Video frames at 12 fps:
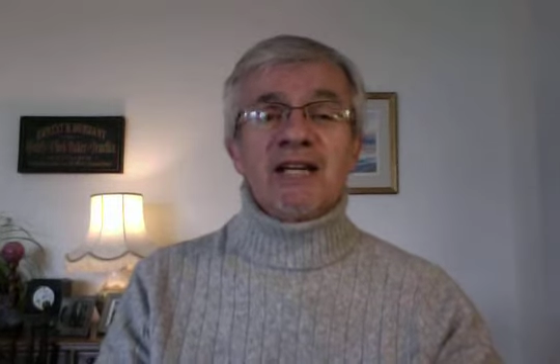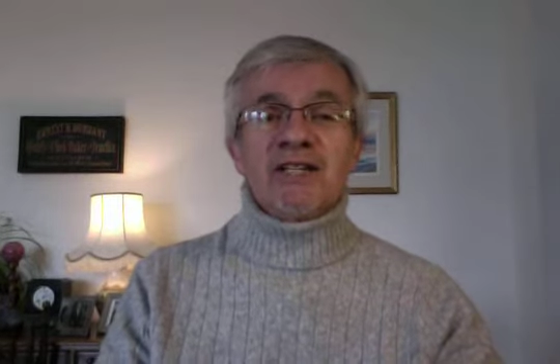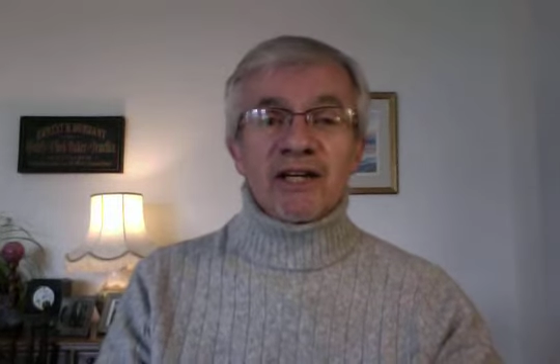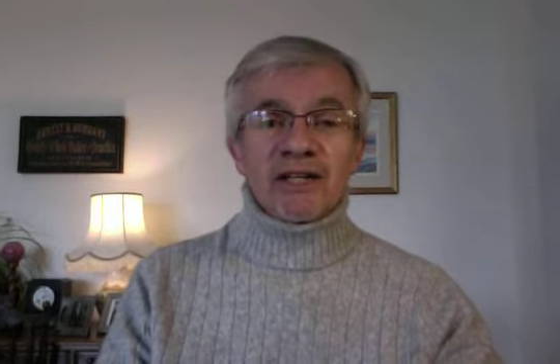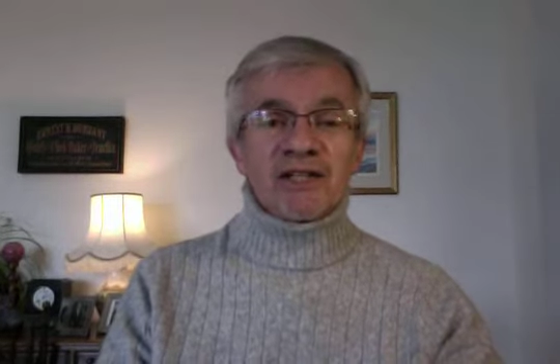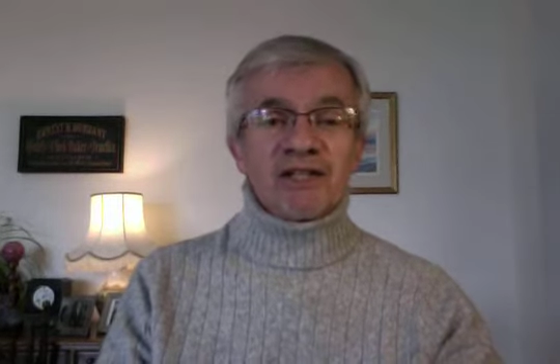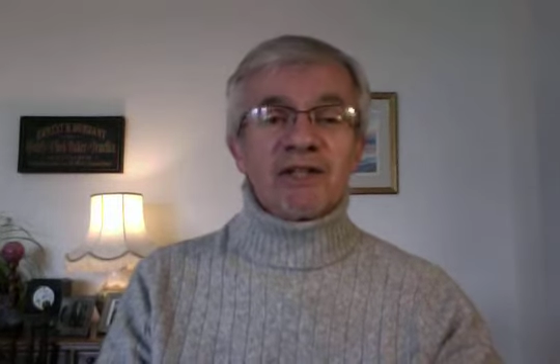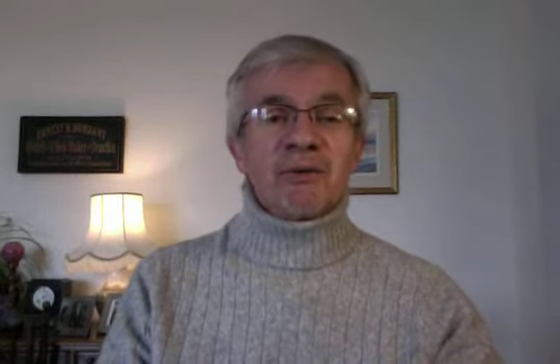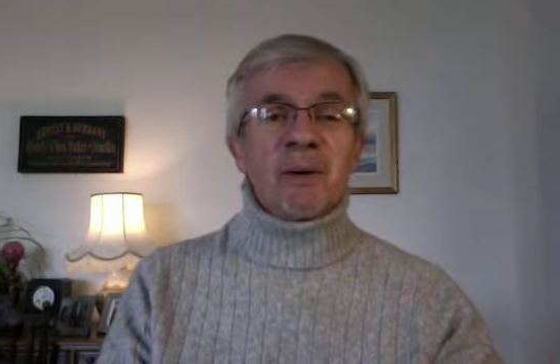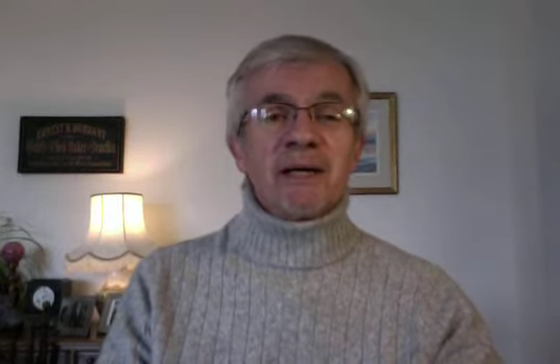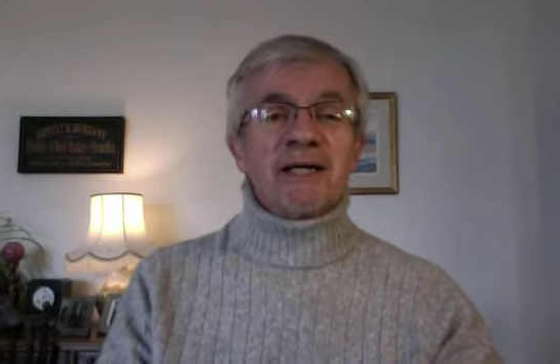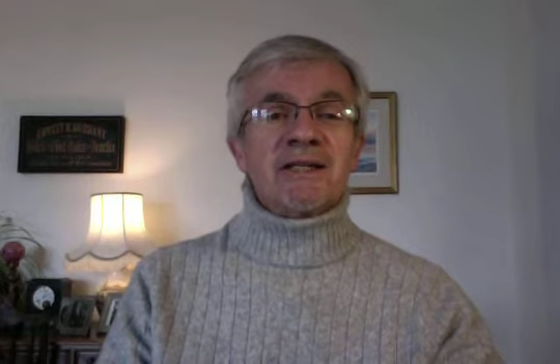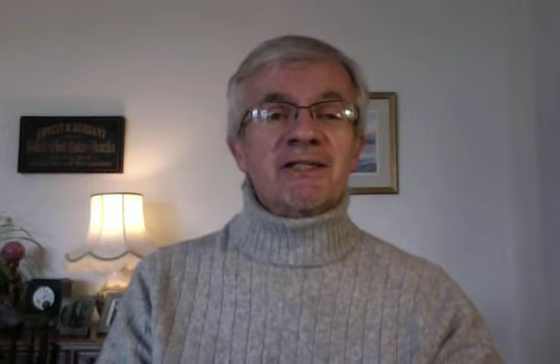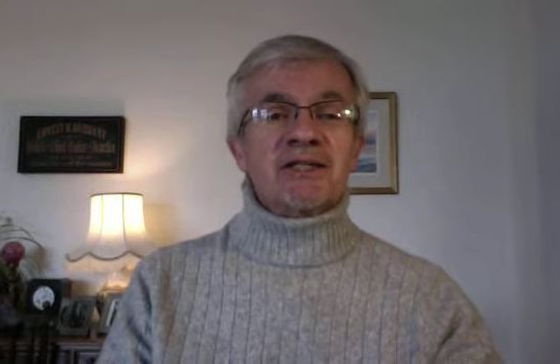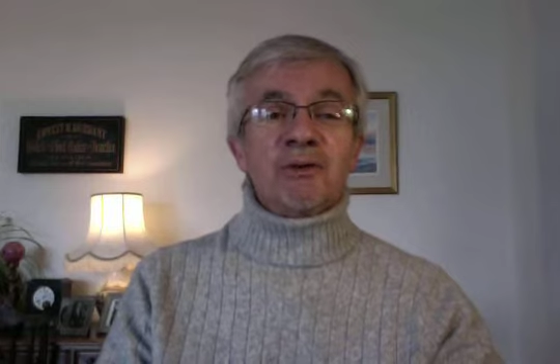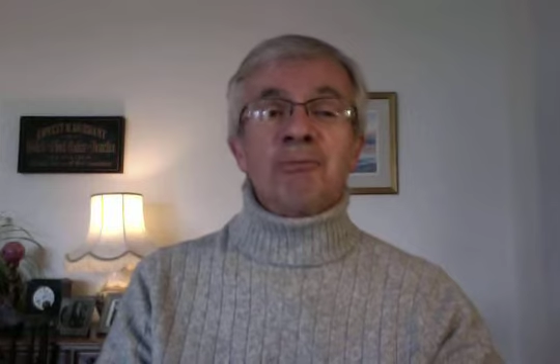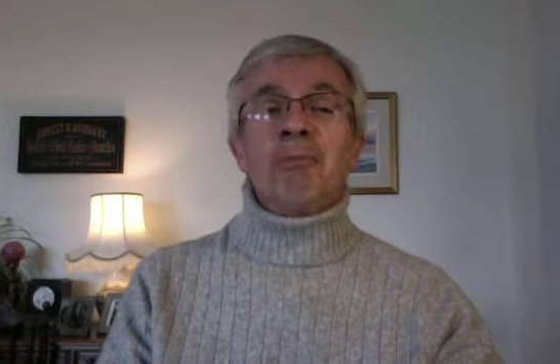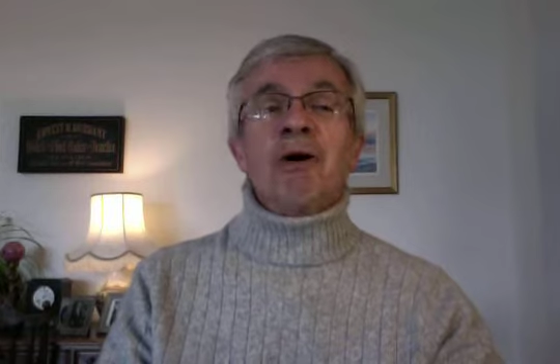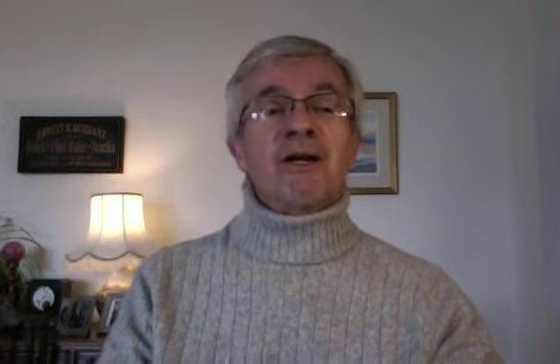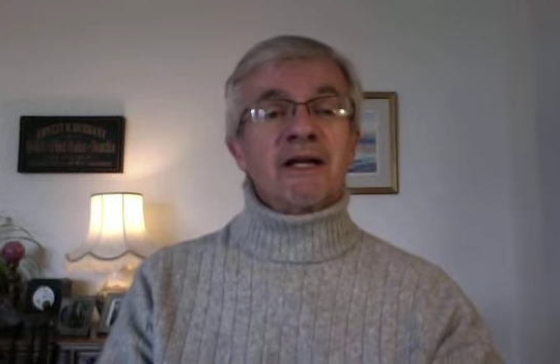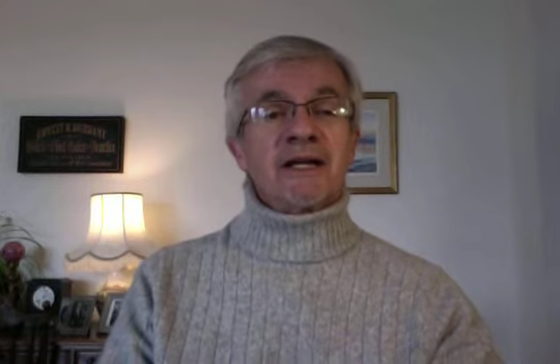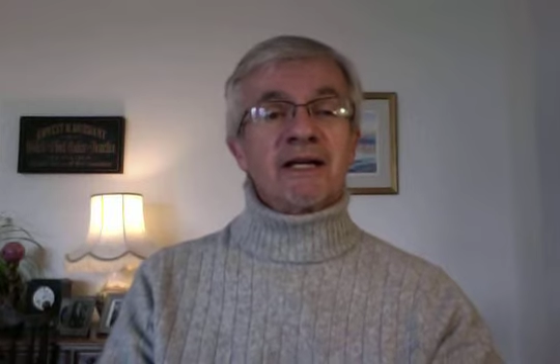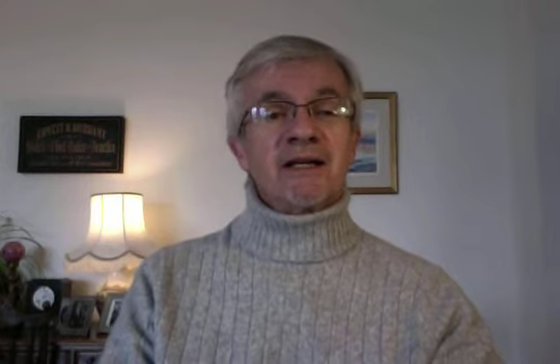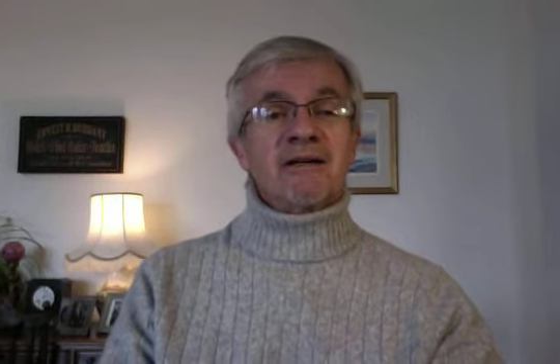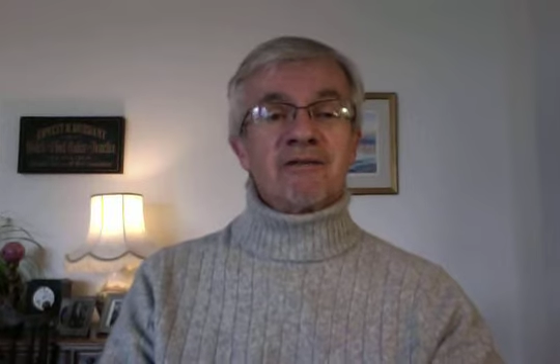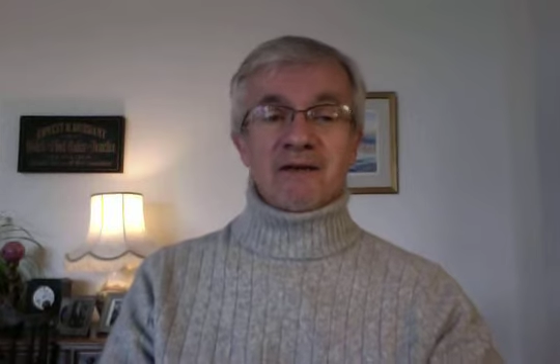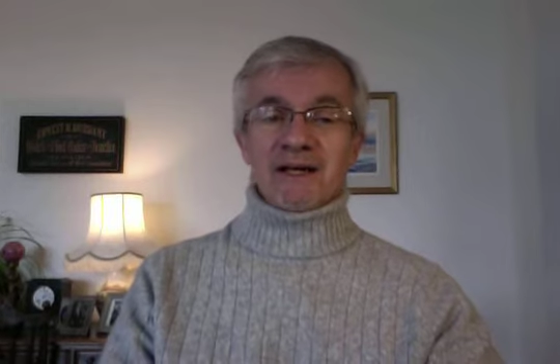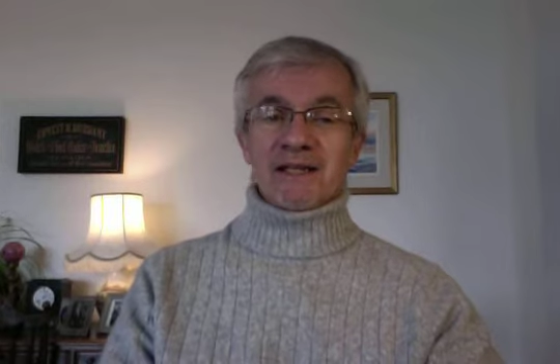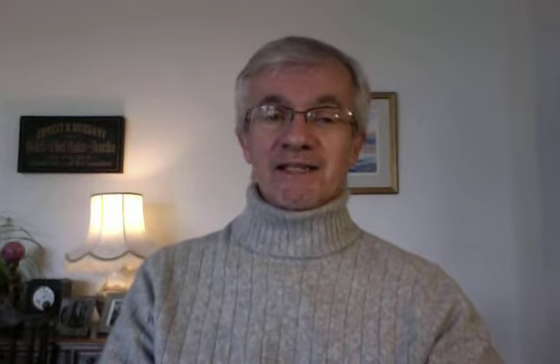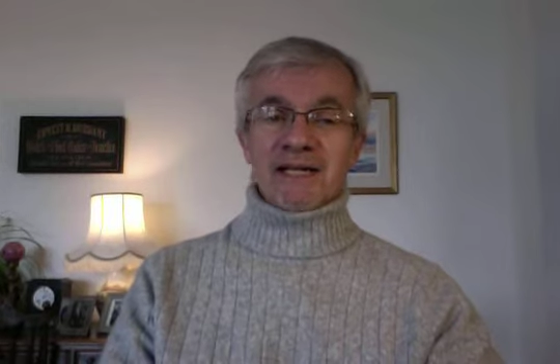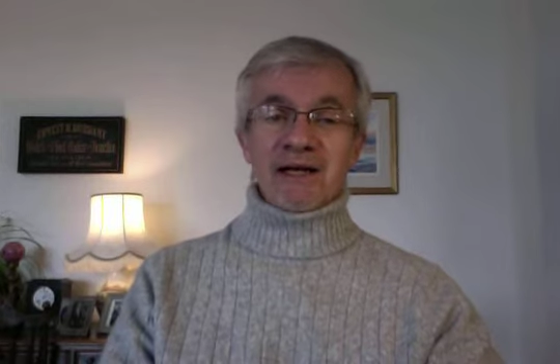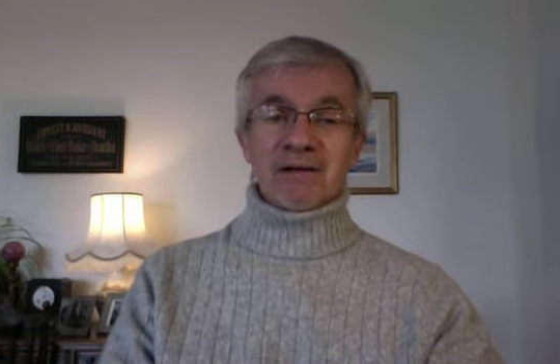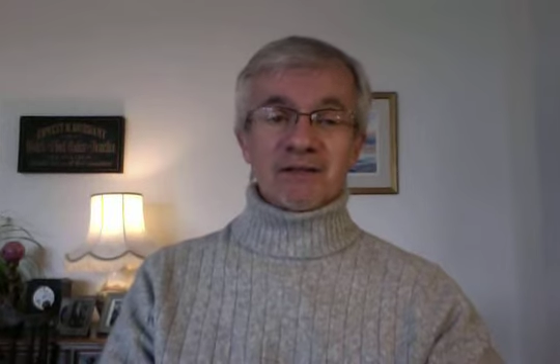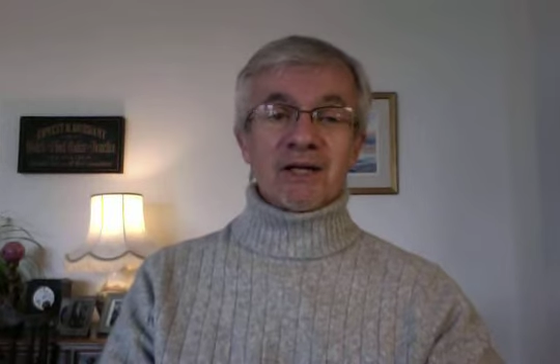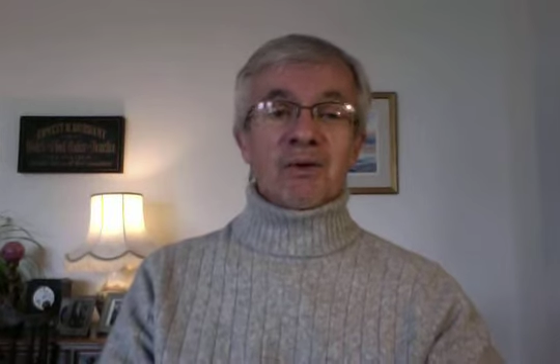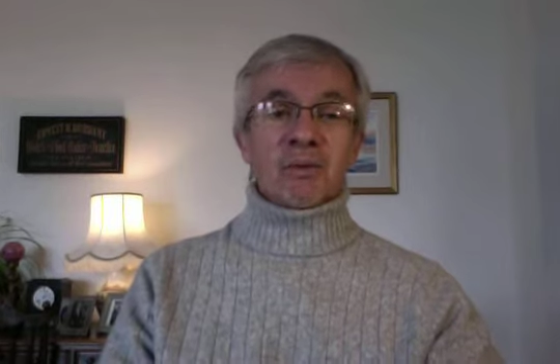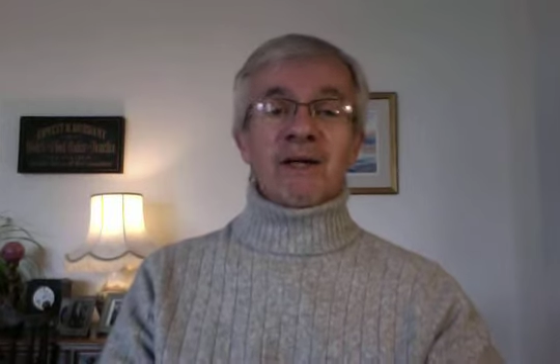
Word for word: Just you wait till Molly finds out.